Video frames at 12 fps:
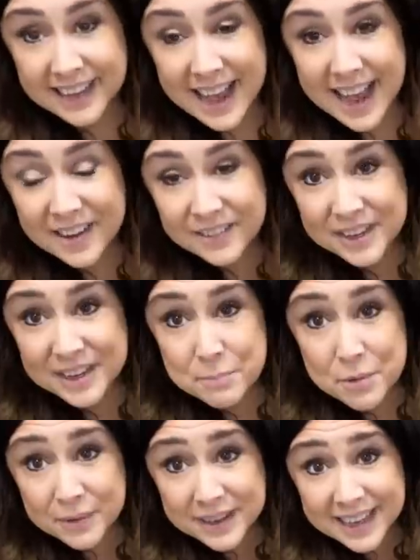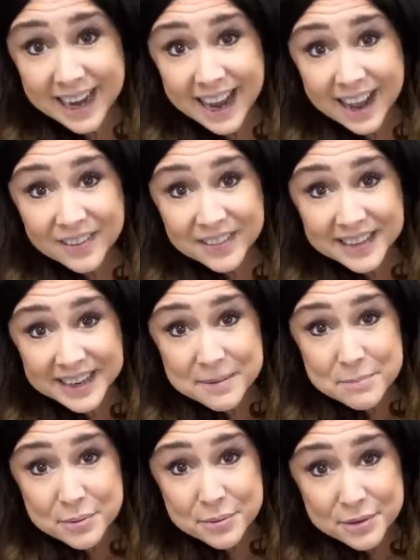I want to point out the
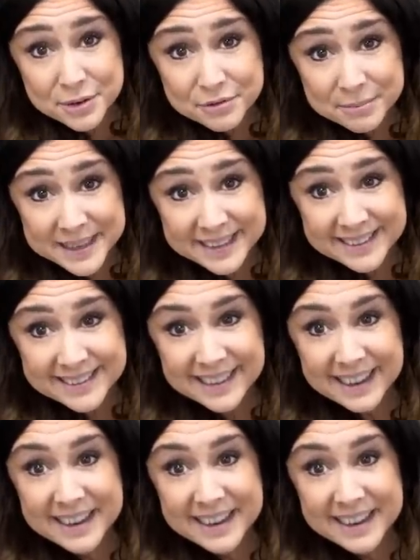improvements.